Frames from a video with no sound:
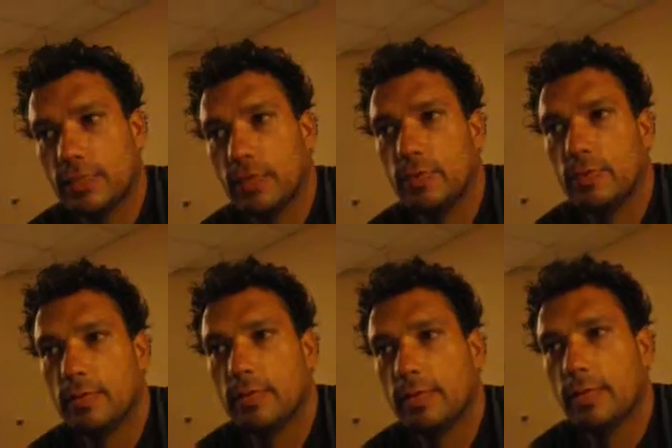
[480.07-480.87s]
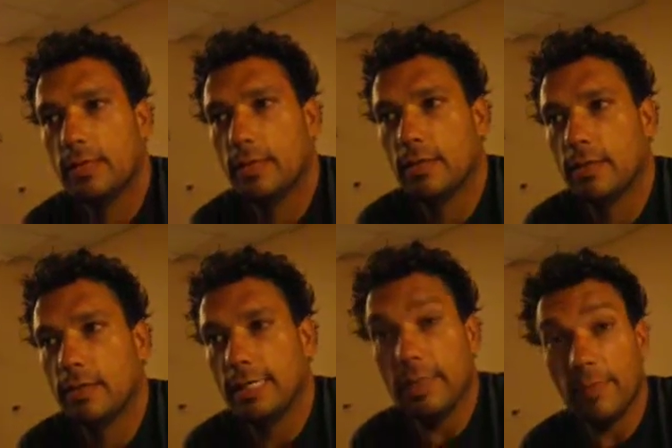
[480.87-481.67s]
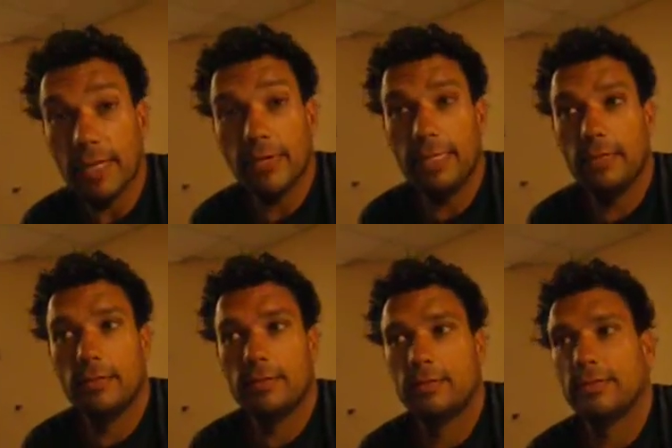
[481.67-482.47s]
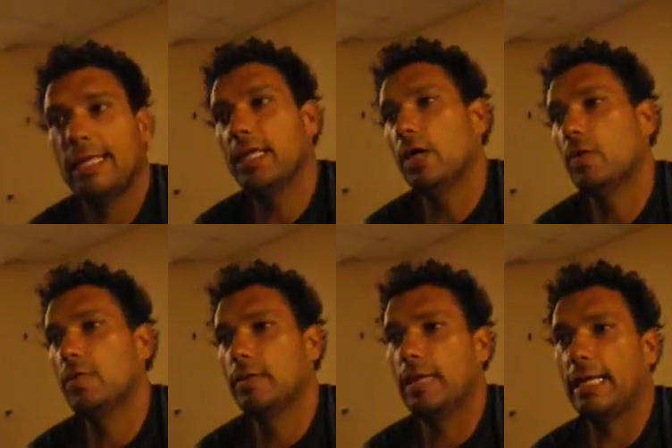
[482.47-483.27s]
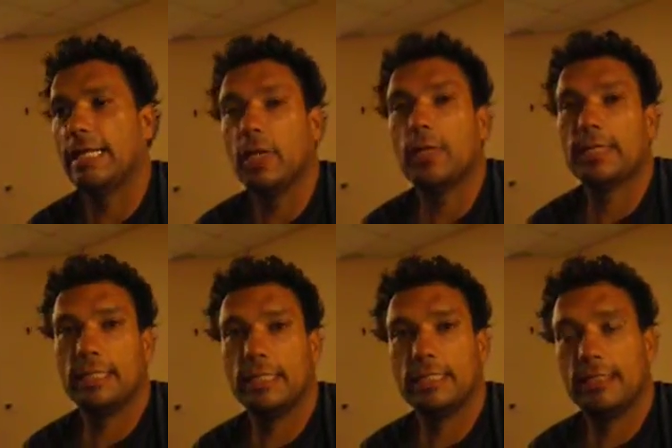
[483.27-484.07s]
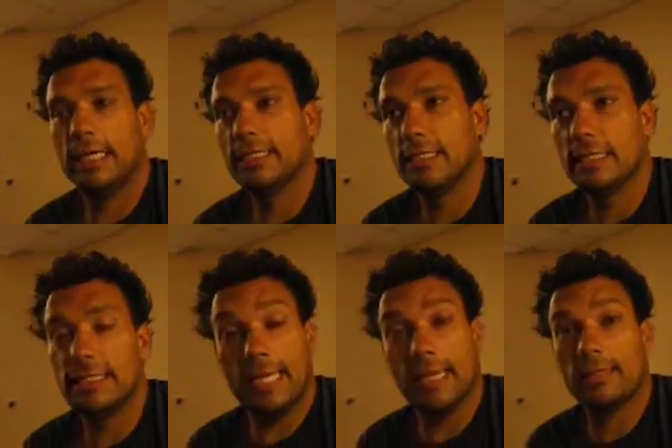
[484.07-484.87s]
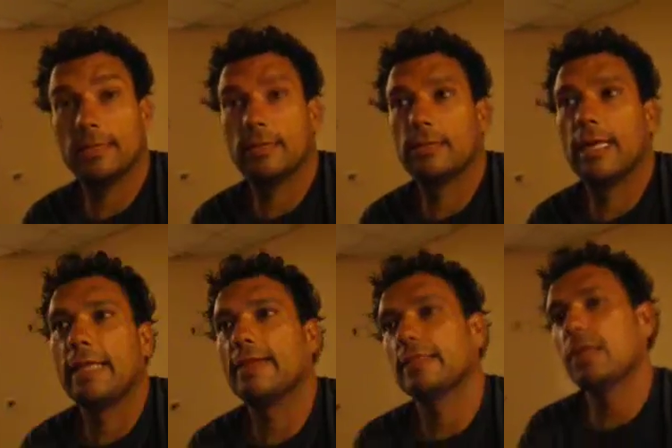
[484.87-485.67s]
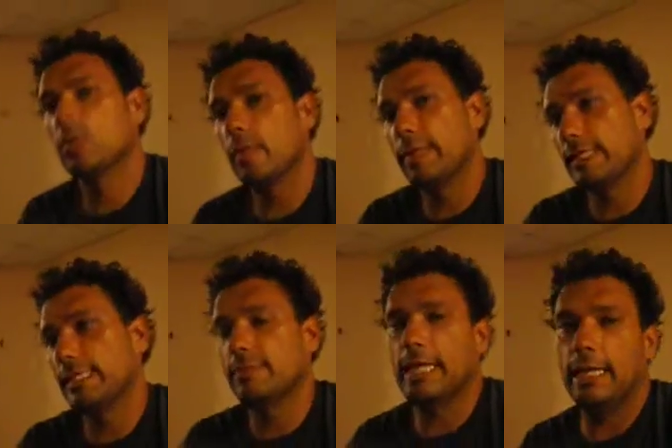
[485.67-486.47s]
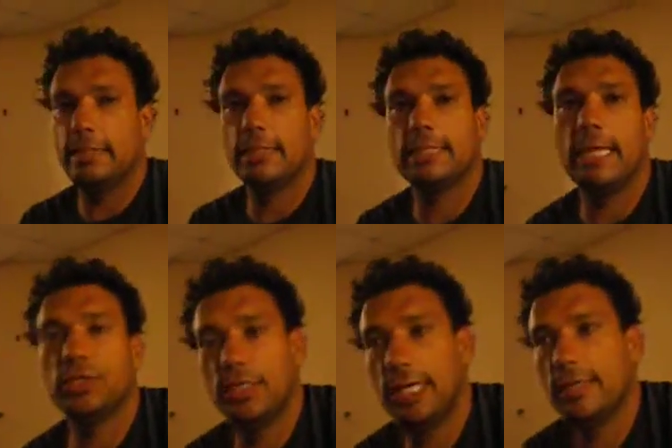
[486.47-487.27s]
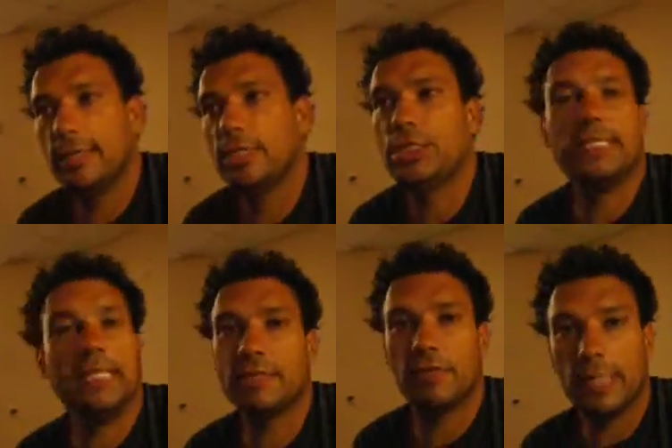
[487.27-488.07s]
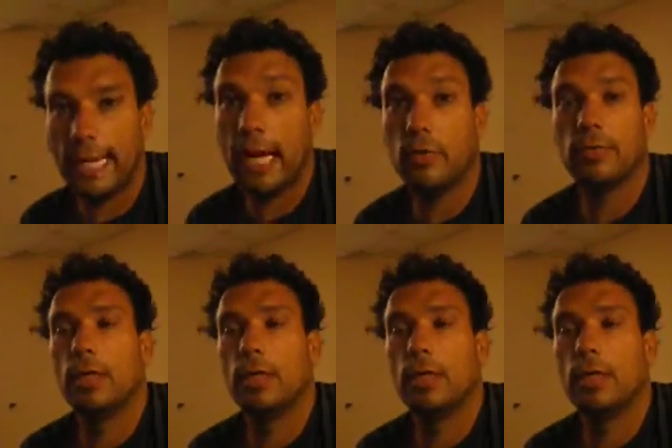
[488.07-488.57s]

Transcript: to get married, they go into this dance, and this other woman has now taken the stage again. She's in a different gown